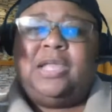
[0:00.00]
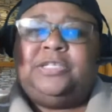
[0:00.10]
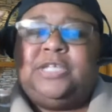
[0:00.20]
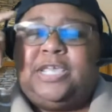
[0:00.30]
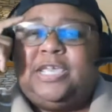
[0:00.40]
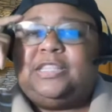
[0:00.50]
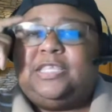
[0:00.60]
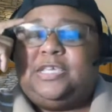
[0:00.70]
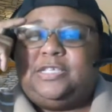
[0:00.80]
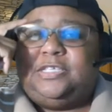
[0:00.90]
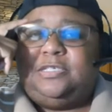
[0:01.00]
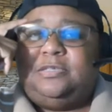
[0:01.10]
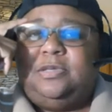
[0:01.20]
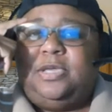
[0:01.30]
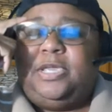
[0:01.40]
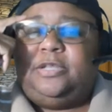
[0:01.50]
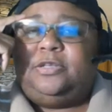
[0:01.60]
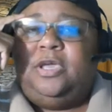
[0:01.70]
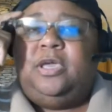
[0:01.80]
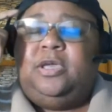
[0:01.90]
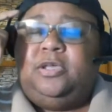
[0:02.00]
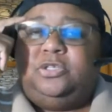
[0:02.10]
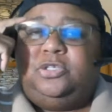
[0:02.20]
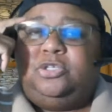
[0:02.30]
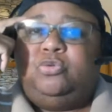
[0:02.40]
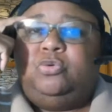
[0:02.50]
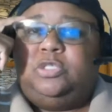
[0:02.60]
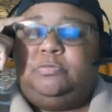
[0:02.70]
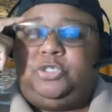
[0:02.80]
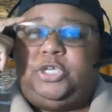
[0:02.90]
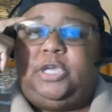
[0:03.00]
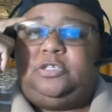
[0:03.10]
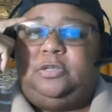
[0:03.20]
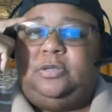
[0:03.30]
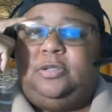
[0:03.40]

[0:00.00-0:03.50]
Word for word: to get this into subjection.